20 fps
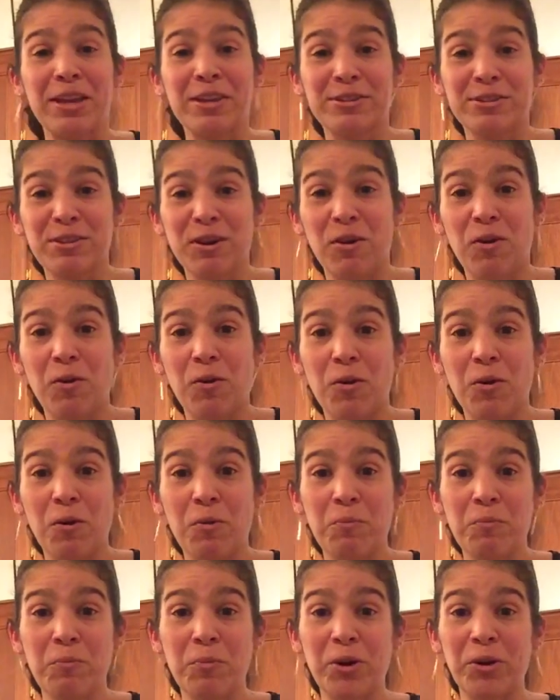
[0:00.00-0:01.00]
So,
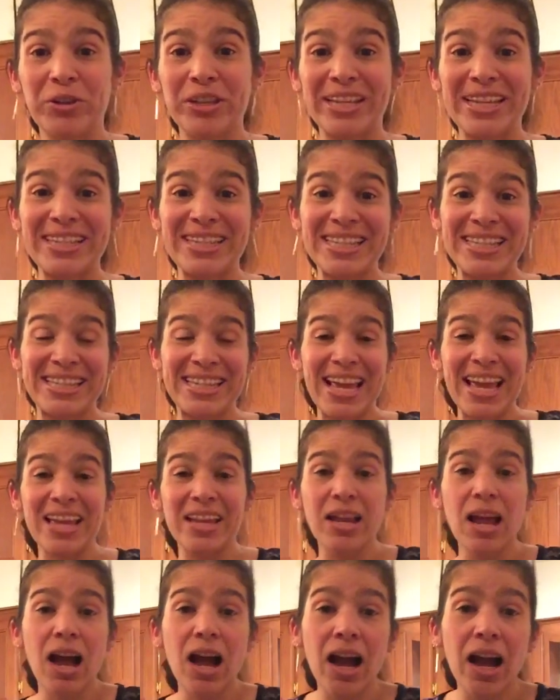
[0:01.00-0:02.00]
well, this is
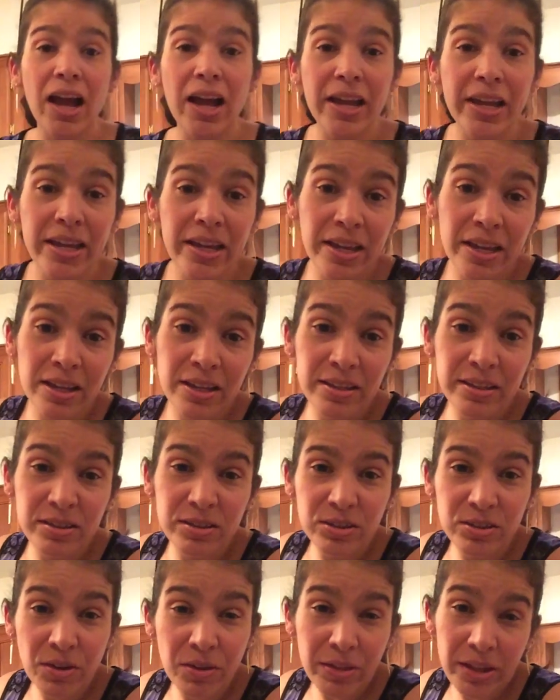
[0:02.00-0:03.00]
it. I
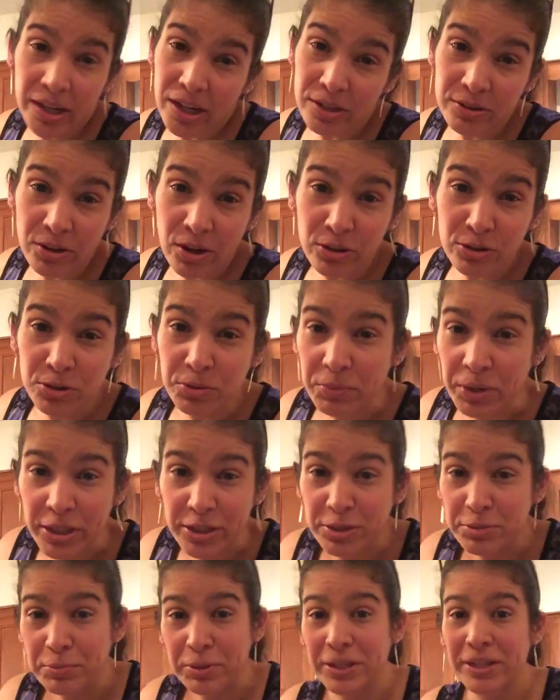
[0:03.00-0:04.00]
don't think I talked too
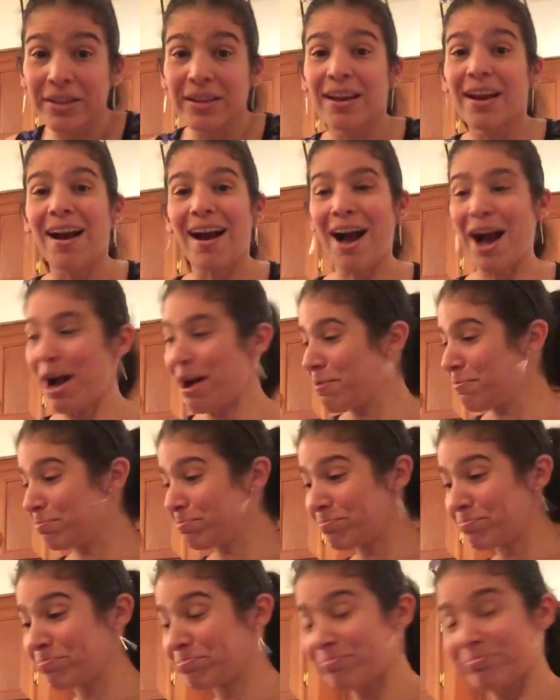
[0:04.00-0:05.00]
much, but
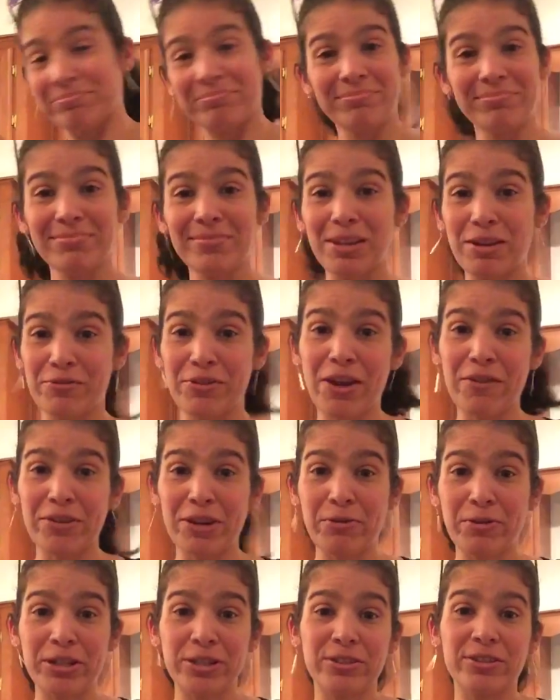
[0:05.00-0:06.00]
if you have
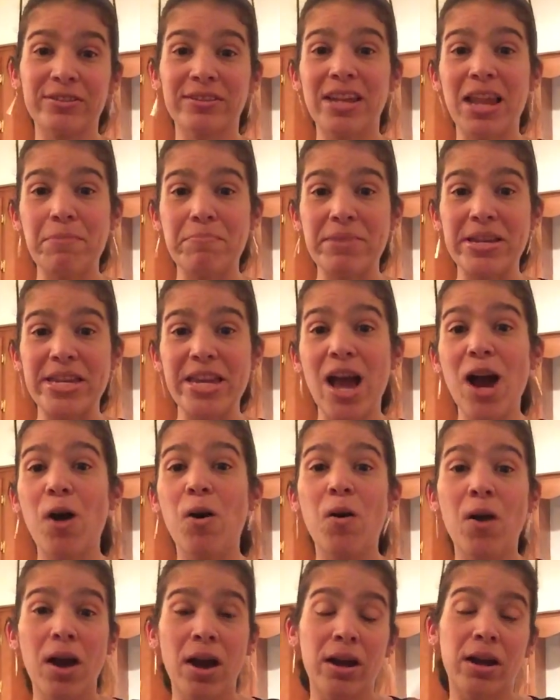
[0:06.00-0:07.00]
any questions, let me
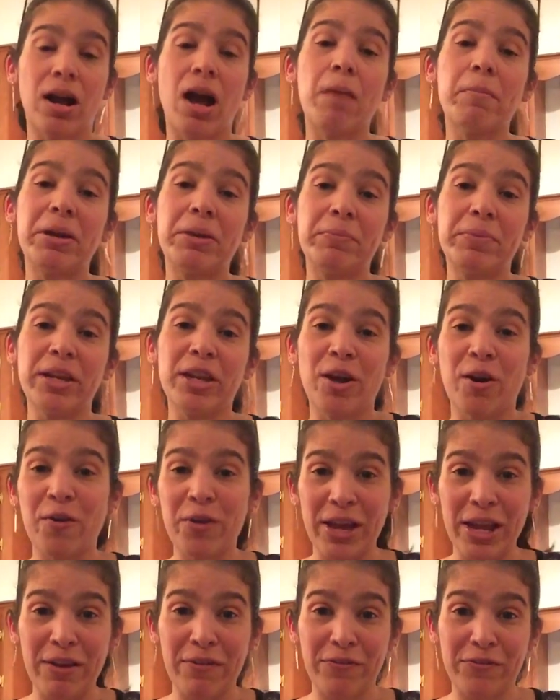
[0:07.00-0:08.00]
know. Comment below
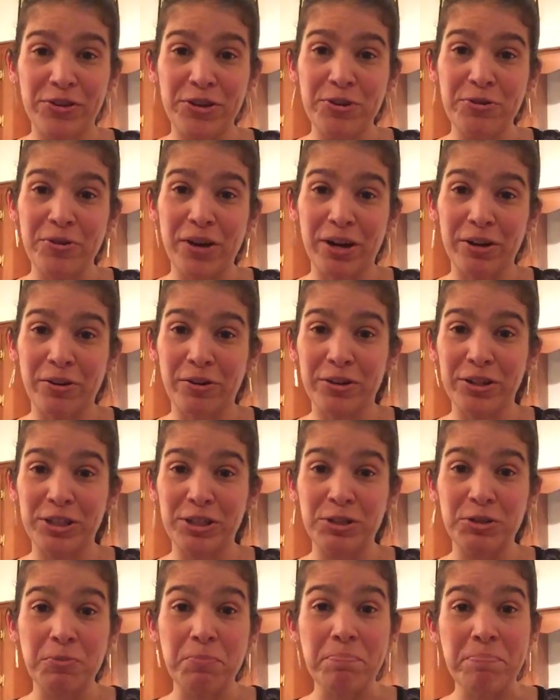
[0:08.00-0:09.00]
if you are going
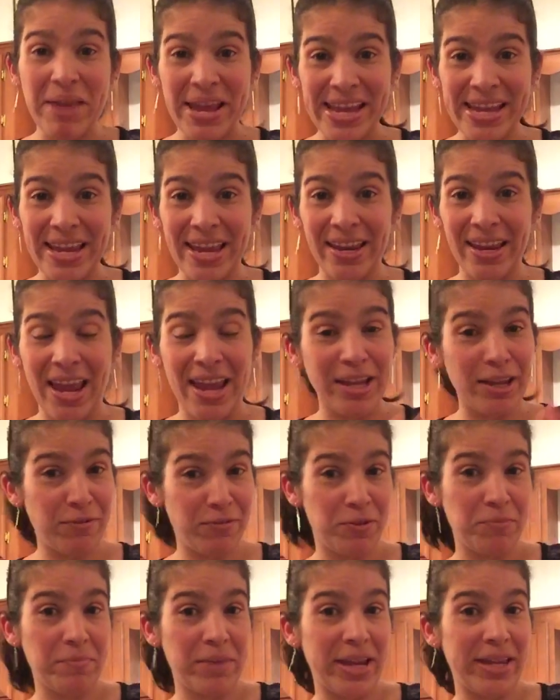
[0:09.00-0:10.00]
to make it, and
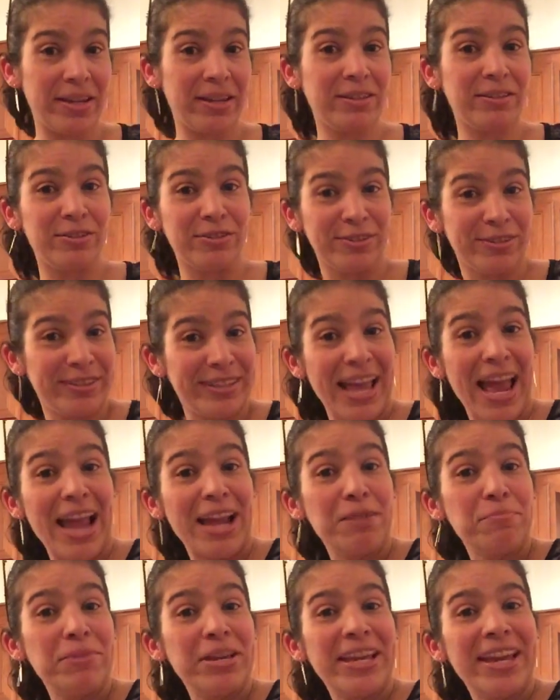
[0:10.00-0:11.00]
if you made it, just
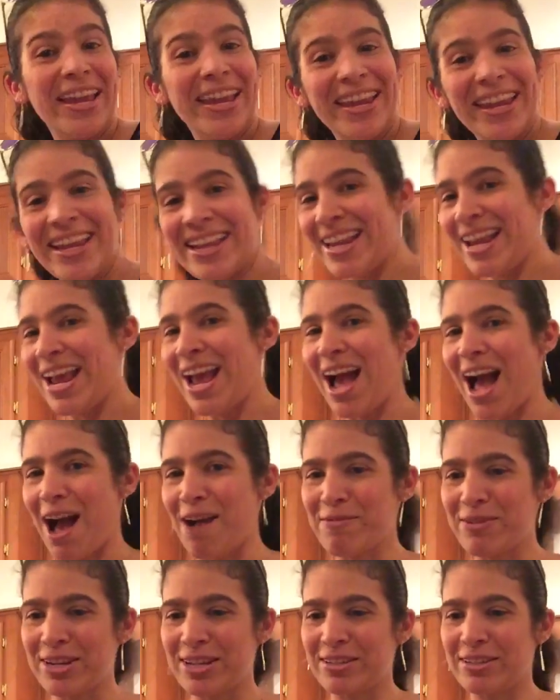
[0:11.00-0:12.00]
tag me in it. I
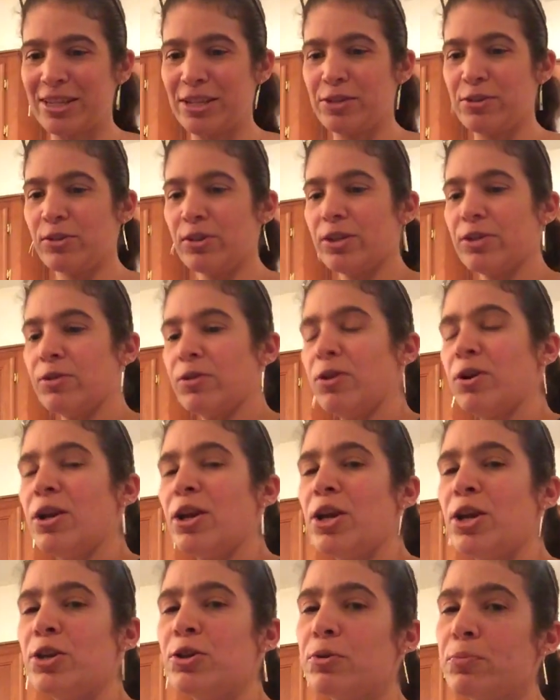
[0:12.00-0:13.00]
want to see
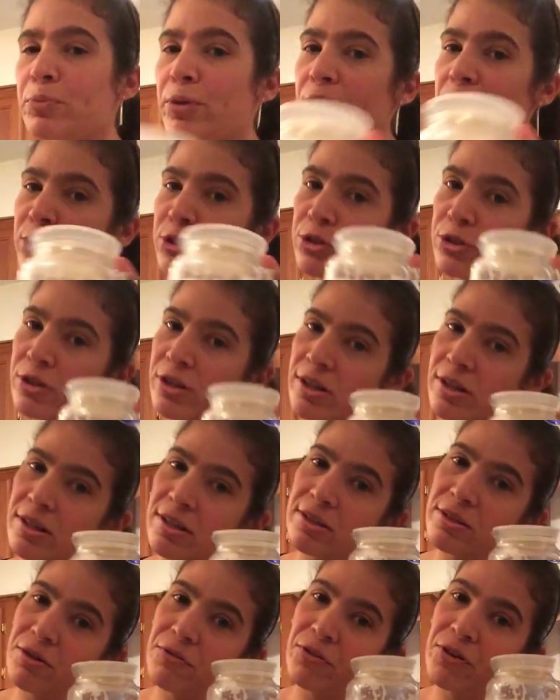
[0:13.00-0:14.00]
your pretty jar.
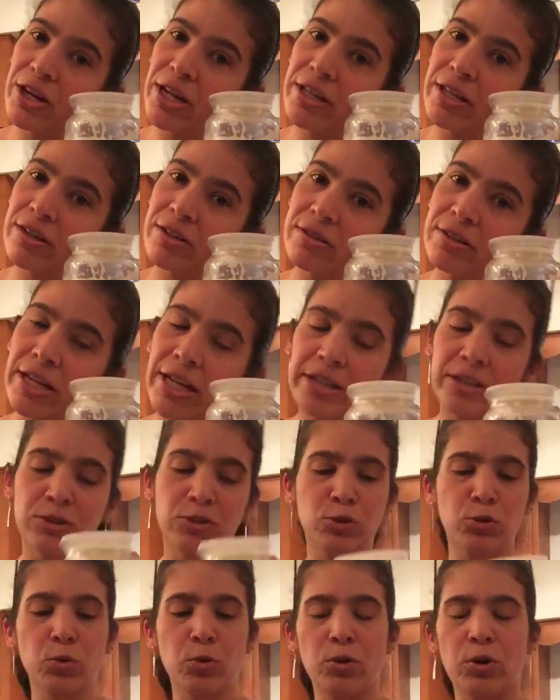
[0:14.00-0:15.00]
Don't forget the Container
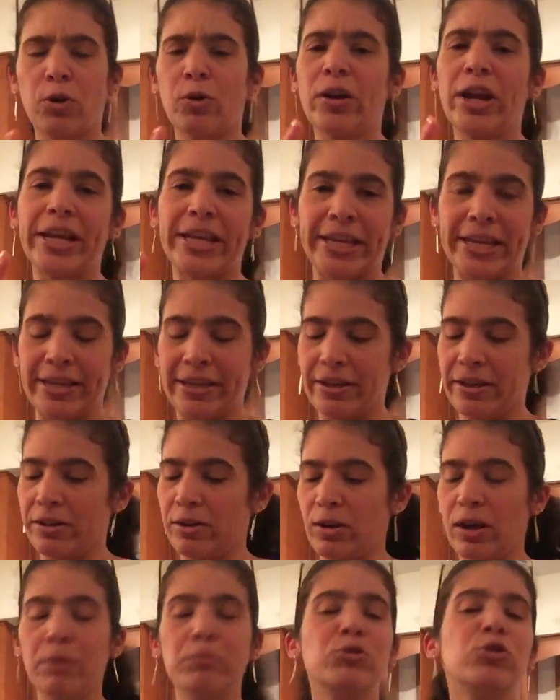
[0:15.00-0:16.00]
Store or IKEA,
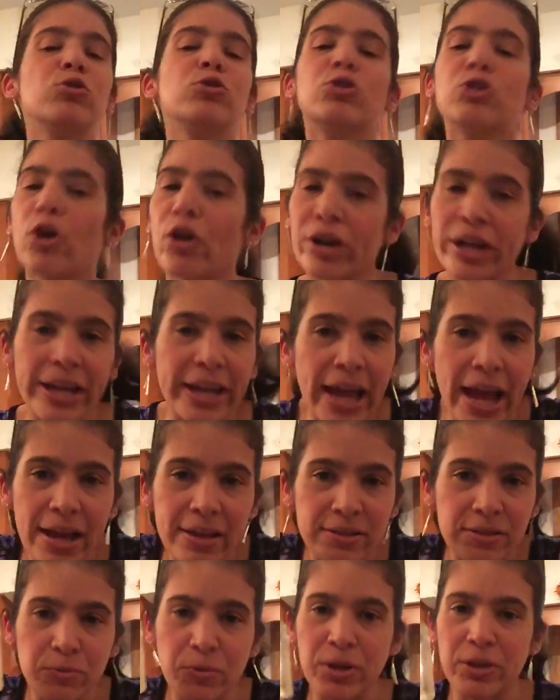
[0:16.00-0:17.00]
or I'm sure Target
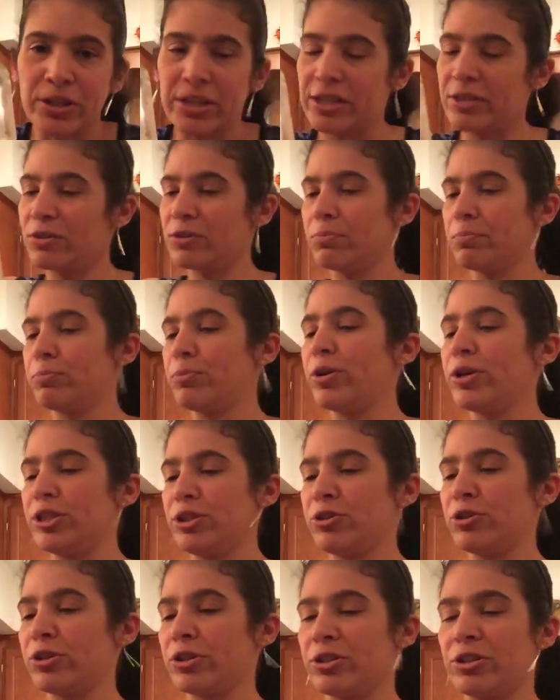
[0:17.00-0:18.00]
has one of these pretty
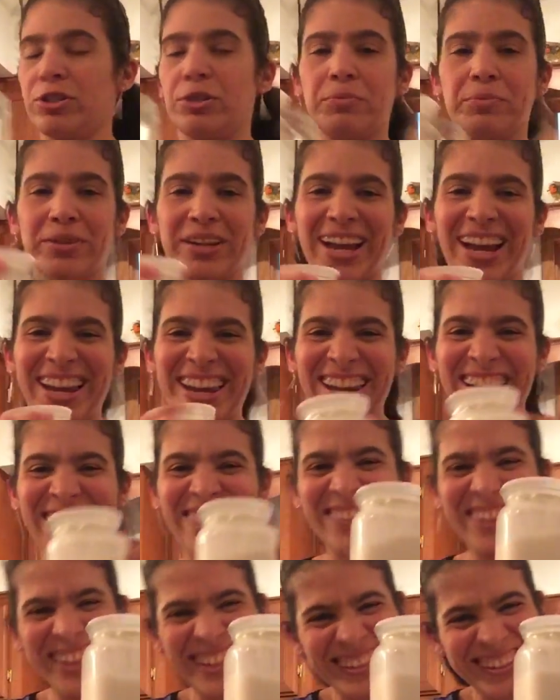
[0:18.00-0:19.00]
jars too, but I
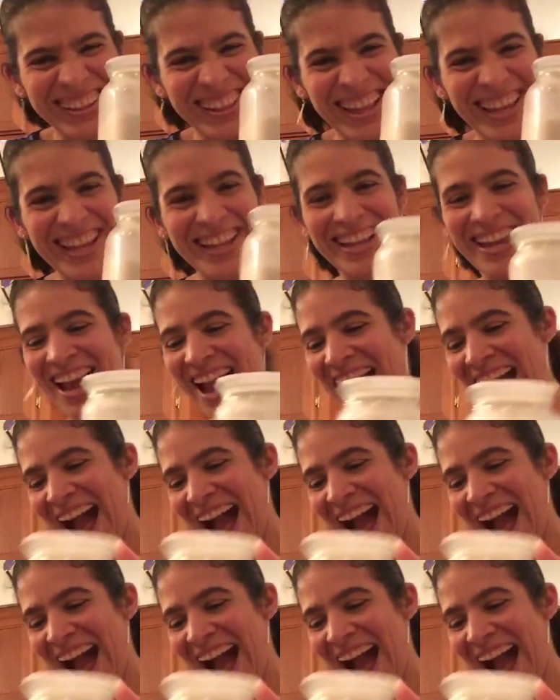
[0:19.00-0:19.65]
love this thing.